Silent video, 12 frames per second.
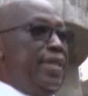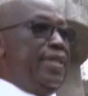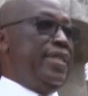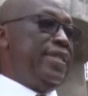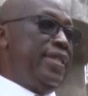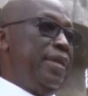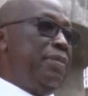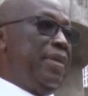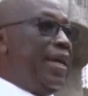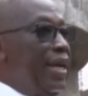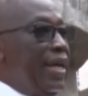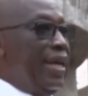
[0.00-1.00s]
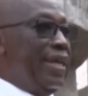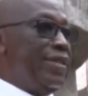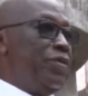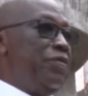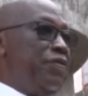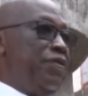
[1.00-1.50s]
December, I had
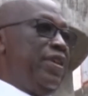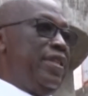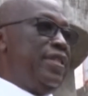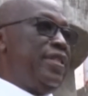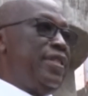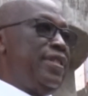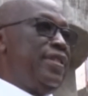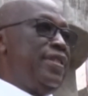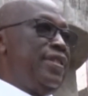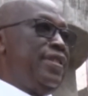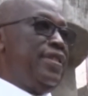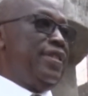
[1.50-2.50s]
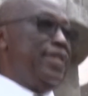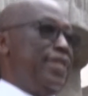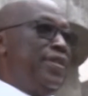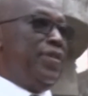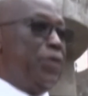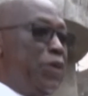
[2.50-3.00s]
some friends
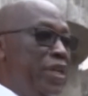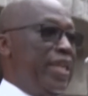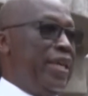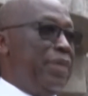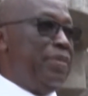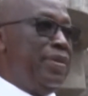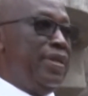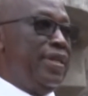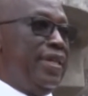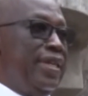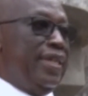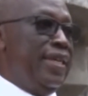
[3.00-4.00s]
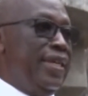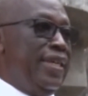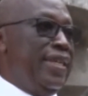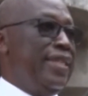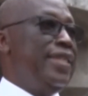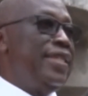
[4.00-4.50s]
who came.
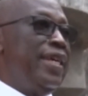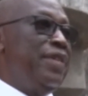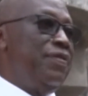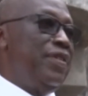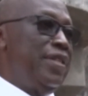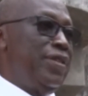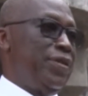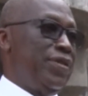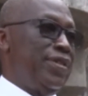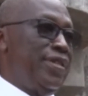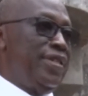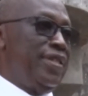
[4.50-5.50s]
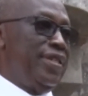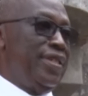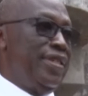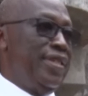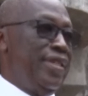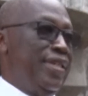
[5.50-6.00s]
These are investors.
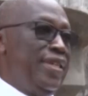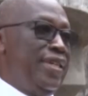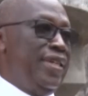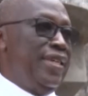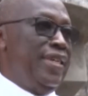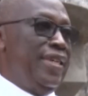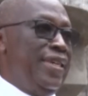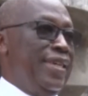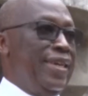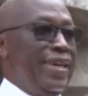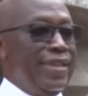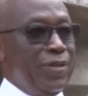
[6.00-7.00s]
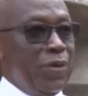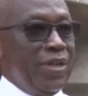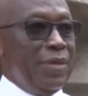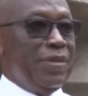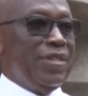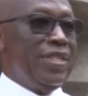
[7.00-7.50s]
I told
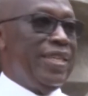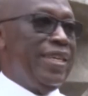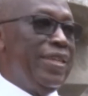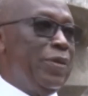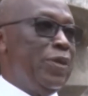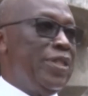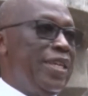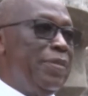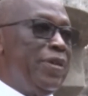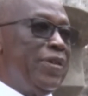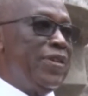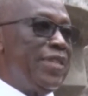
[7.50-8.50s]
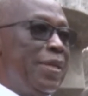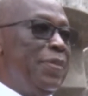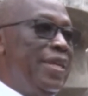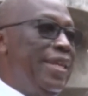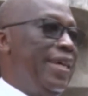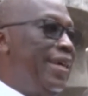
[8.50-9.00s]
them to stay in a hotel because, I
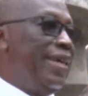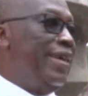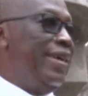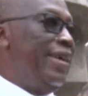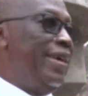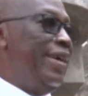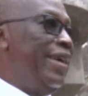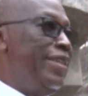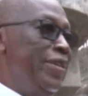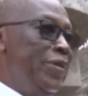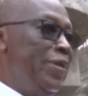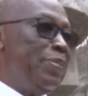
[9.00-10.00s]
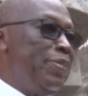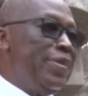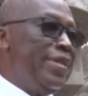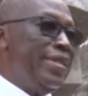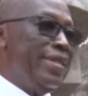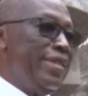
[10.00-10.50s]
knew
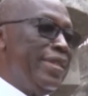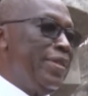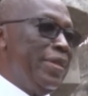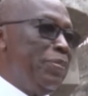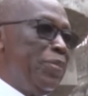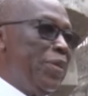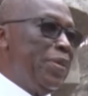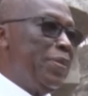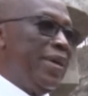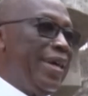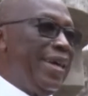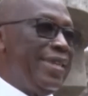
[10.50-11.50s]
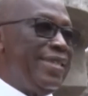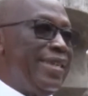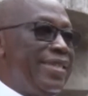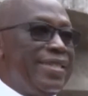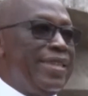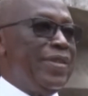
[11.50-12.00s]
the problem I had here.
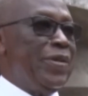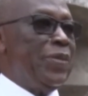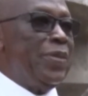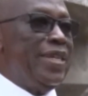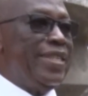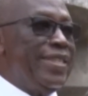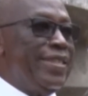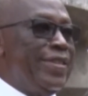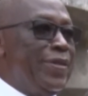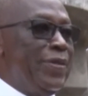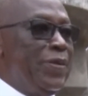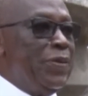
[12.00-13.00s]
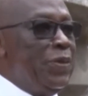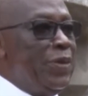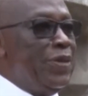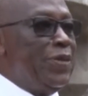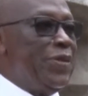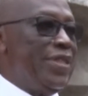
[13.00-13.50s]
They said, no, man, we
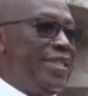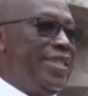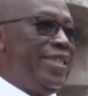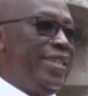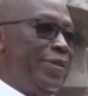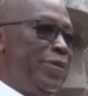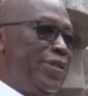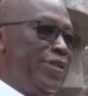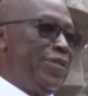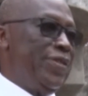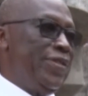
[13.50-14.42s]
want to stay here with you.